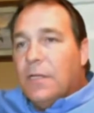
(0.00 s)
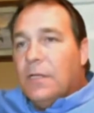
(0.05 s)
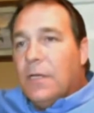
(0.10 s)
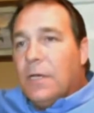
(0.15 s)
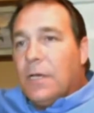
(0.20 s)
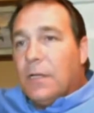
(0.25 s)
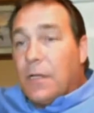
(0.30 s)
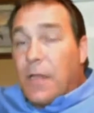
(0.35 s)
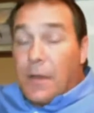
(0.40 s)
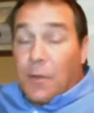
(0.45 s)

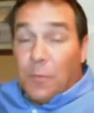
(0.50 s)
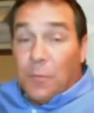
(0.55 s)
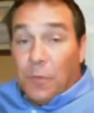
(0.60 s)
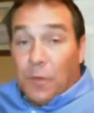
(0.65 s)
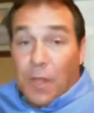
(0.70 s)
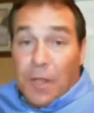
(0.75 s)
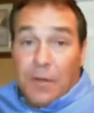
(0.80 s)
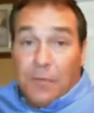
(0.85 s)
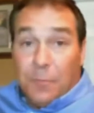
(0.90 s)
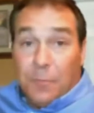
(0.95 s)
A lot
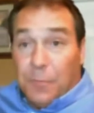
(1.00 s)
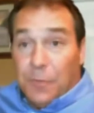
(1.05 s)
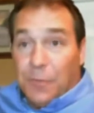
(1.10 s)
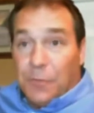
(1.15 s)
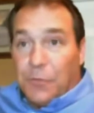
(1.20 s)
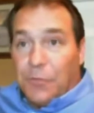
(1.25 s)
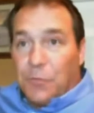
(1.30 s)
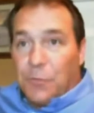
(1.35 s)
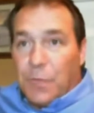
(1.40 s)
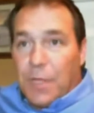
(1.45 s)
of
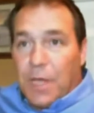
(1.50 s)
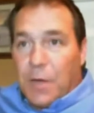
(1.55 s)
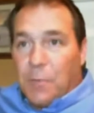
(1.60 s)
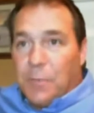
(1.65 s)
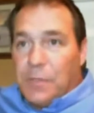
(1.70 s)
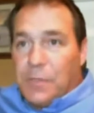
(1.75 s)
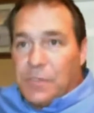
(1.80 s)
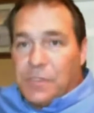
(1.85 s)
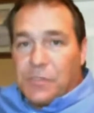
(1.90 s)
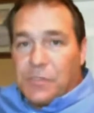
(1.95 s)
builders went out of
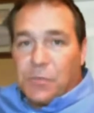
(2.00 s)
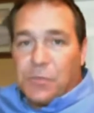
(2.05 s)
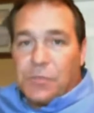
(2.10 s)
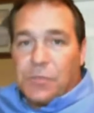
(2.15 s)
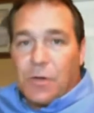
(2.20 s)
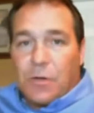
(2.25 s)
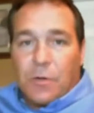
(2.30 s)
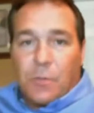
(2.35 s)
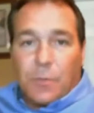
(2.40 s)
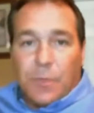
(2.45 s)
business or
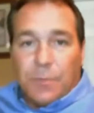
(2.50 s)
started